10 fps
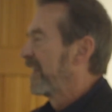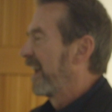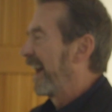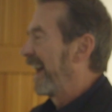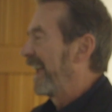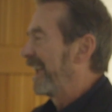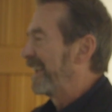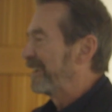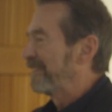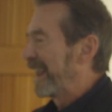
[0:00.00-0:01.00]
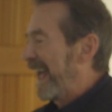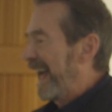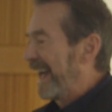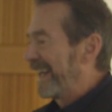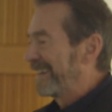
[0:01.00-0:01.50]
I
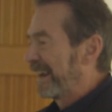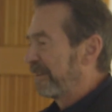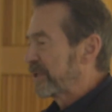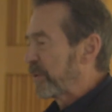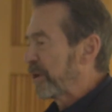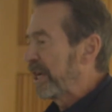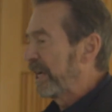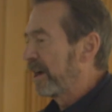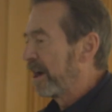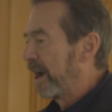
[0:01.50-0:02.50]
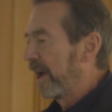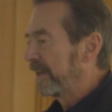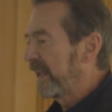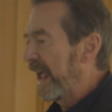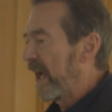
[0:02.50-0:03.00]
had I was working
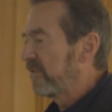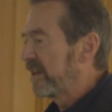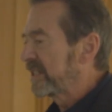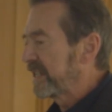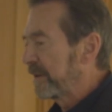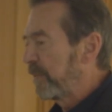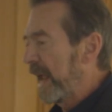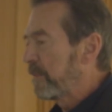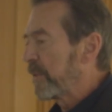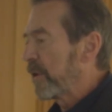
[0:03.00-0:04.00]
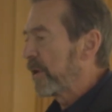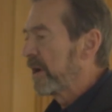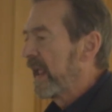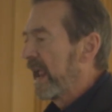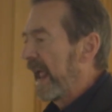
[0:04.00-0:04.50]
on canvas and
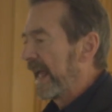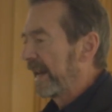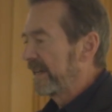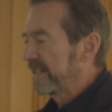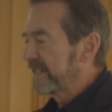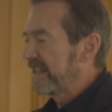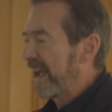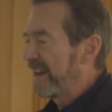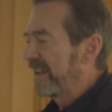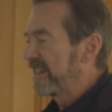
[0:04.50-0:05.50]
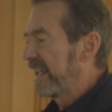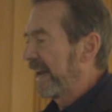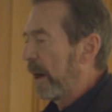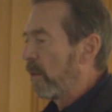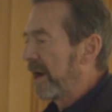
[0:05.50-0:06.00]
paper and I decided
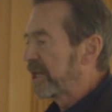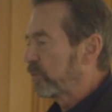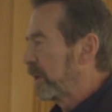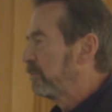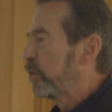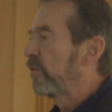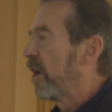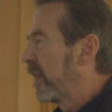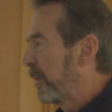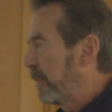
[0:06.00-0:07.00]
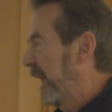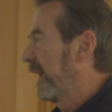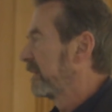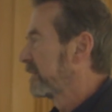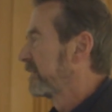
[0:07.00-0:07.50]
that I wanted to remove all the
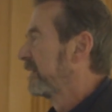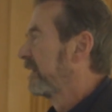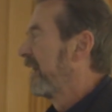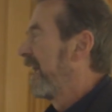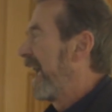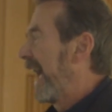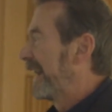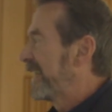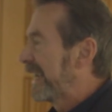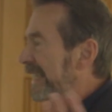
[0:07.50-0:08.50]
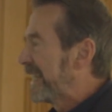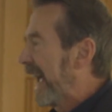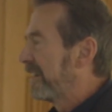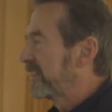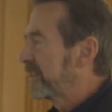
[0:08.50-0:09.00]
paint and take it
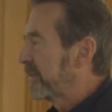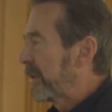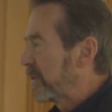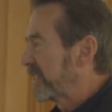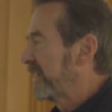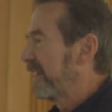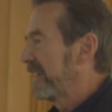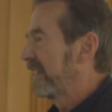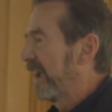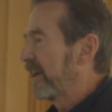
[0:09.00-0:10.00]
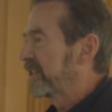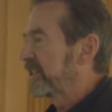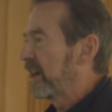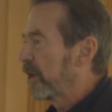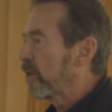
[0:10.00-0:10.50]
down till there was nothing there and
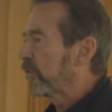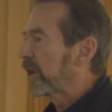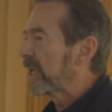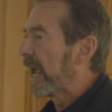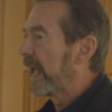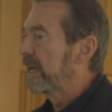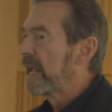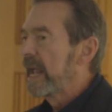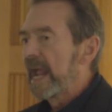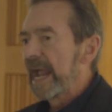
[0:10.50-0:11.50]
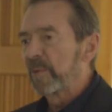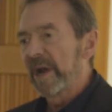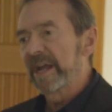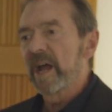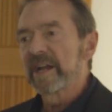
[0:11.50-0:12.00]
start over again and
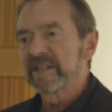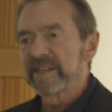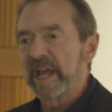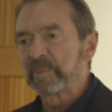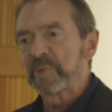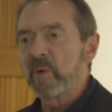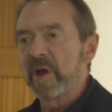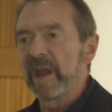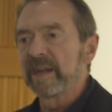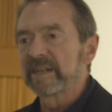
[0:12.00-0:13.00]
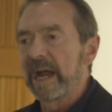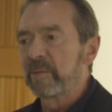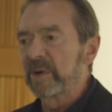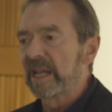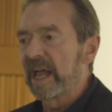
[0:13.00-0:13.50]
when I got to that point, I
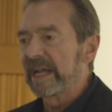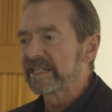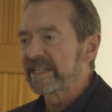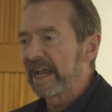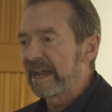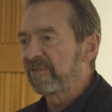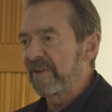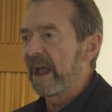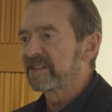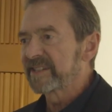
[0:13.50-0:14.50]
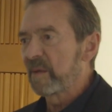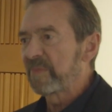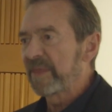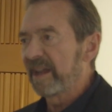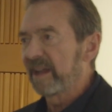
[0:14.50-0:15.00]
realized that I'd found
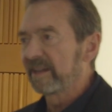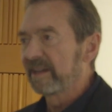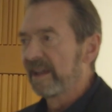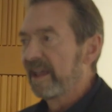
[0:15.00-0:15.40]
something